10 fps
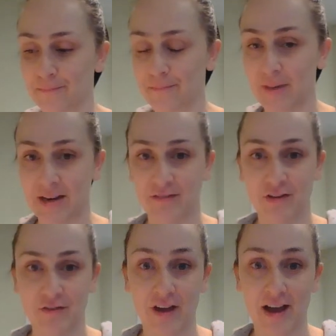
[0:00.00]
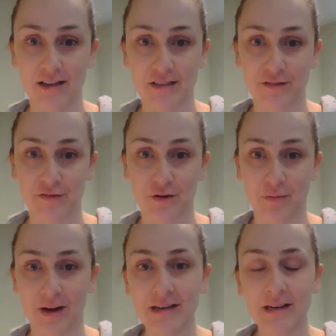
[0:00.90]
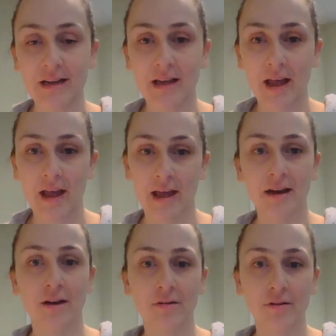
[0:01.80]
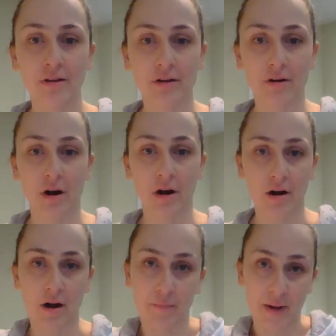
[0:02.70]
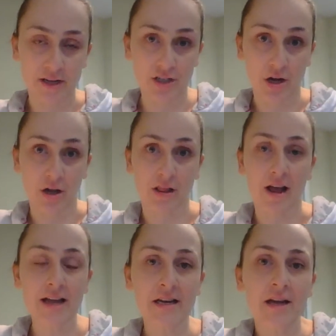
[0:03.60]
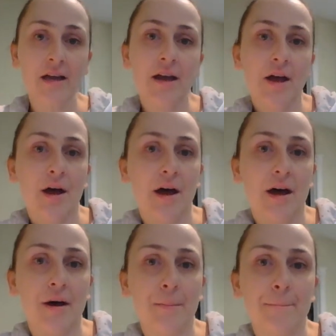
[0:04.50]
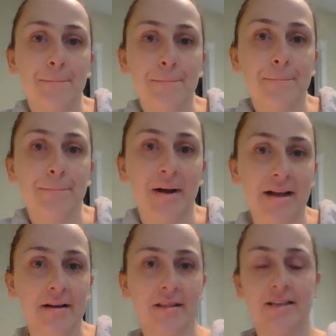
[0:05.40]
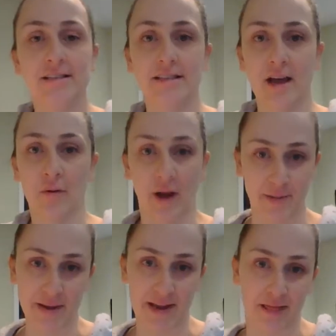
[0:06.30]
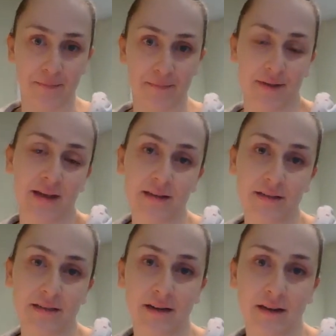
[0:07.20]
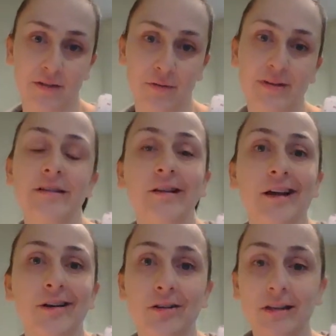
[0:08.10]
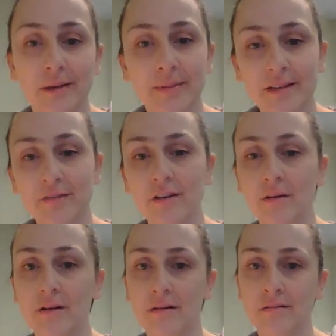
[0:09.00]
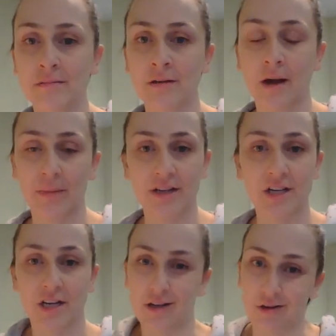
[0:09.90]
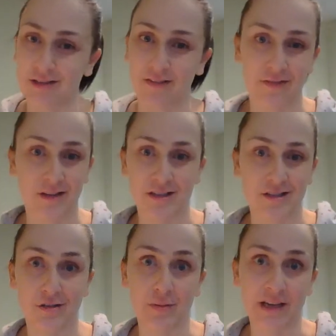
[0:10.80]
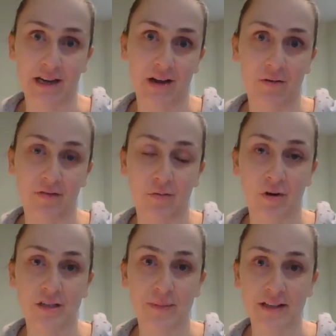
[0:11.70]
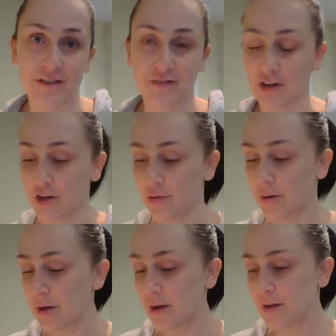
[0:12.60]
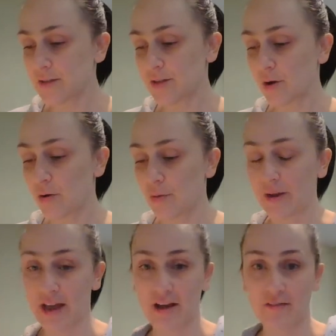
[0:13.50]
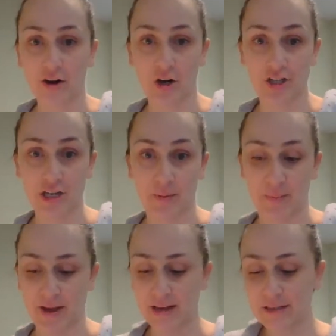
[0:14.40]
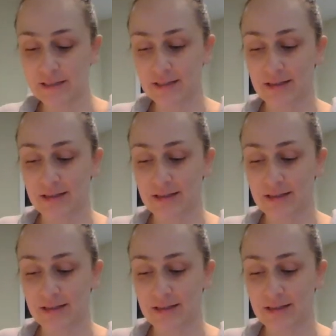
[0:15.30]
many of you have asked for one, and I know that there are a bunch online, but this is how I make them, and the ones online are a little bit different, not much, and you could definitely just tweak it however works best for you. So we have our jammer bags,